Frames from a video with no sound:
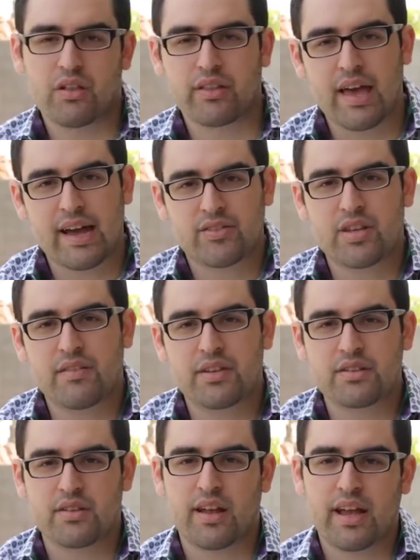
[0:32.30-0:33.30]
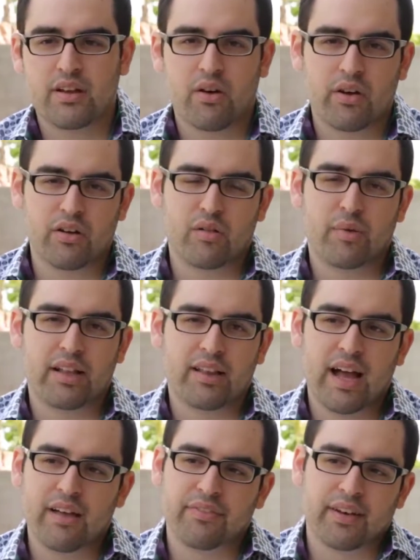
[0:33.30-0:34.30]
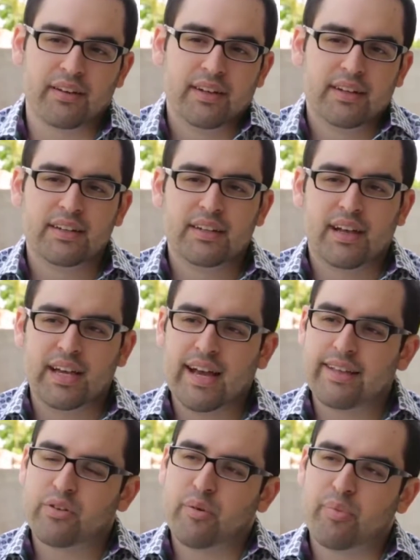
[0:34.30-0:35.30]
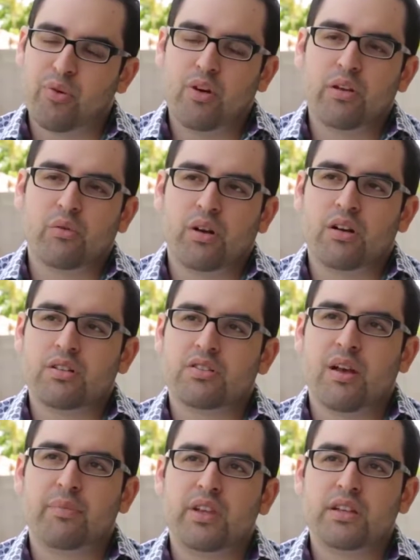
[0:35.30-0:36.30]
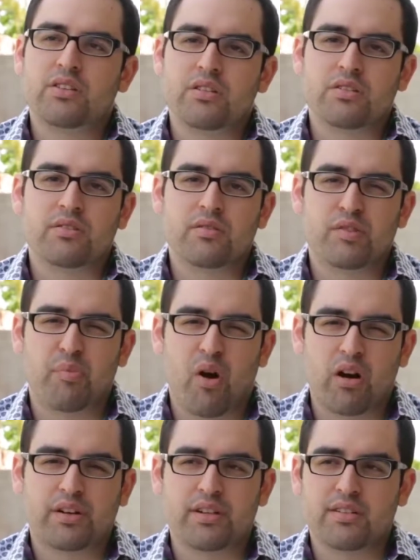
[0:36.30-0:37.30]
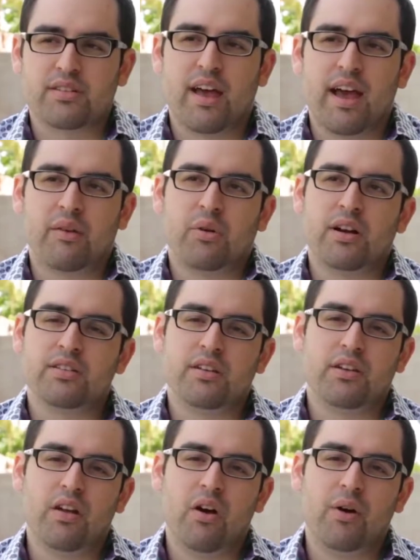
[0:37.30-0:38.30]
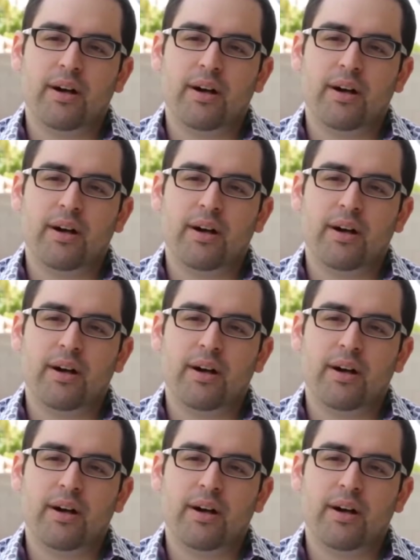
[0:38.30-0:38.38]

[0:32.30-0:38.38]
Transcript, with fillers: all the activities that I had going on in my life. And I got to a point where something just sparked inside where I said, you know